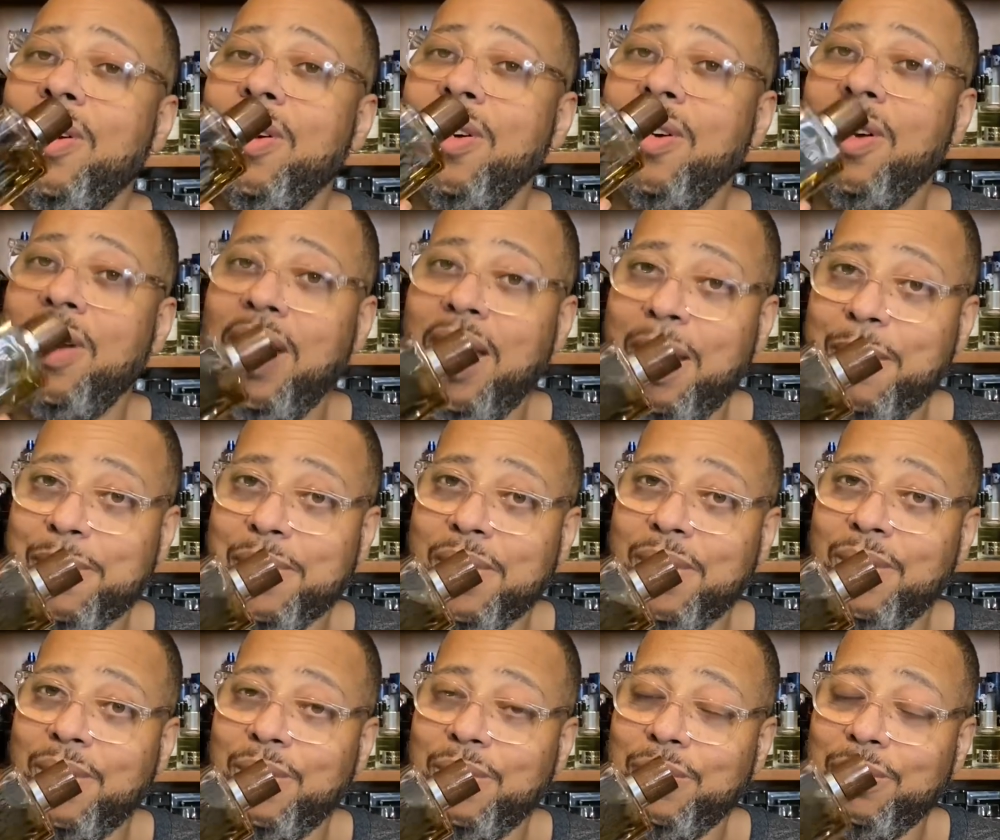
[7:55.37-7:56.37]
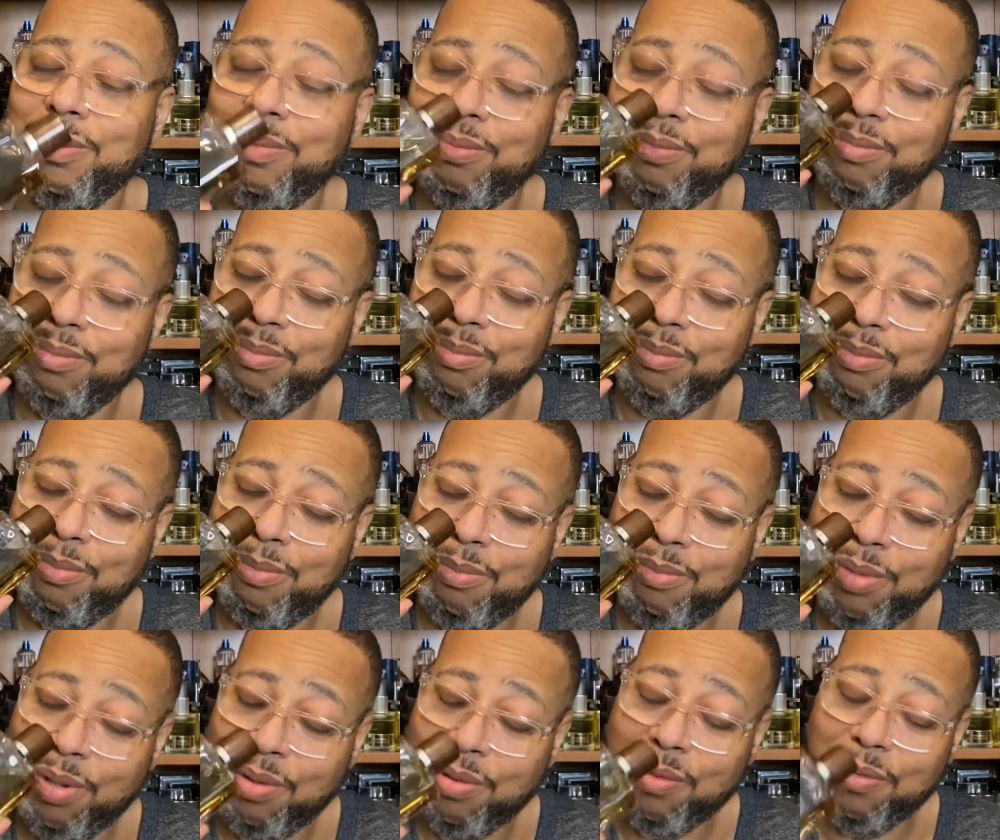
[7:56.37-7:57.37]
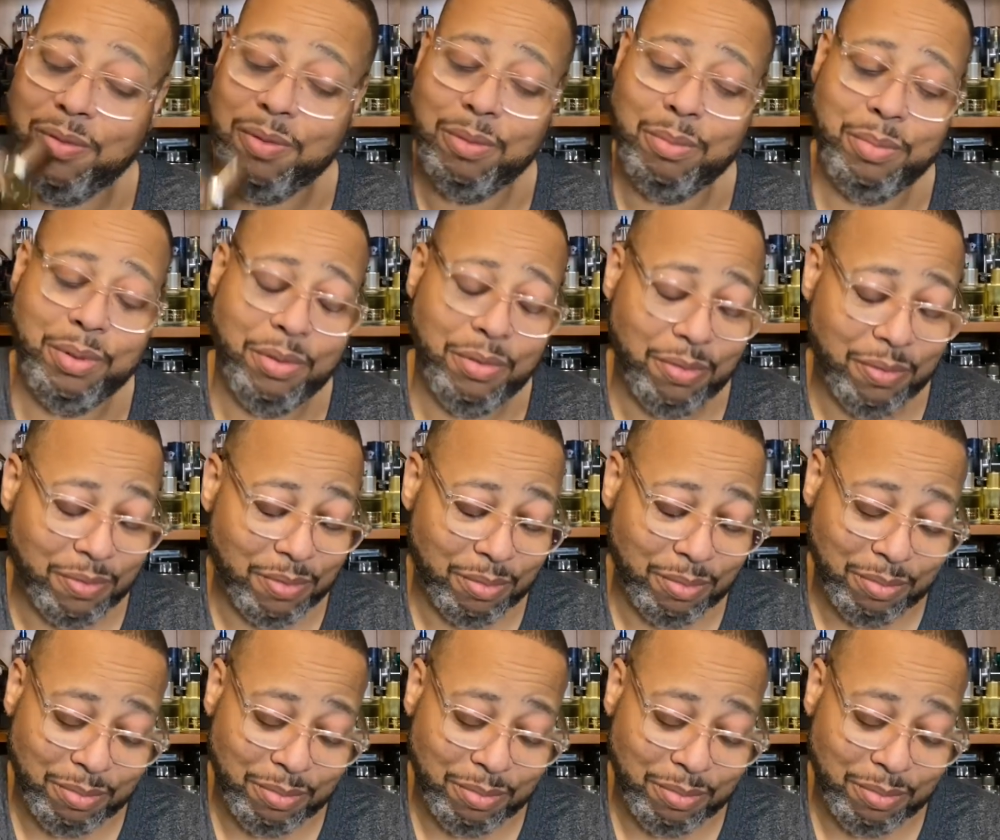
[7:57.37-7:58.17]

are Absolute. Beautiful, beautiful.